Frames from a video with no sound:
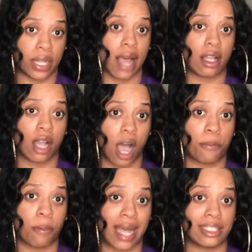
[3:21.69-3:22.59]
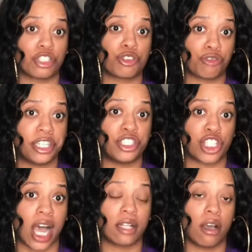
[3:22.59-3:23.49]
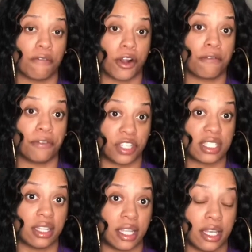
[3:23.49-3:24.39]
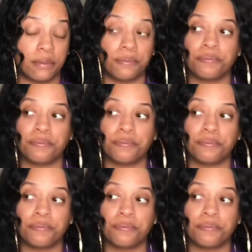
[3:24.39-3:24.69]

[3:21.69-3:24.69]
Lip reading: out a compromising screenshot of her. 50 Cent did.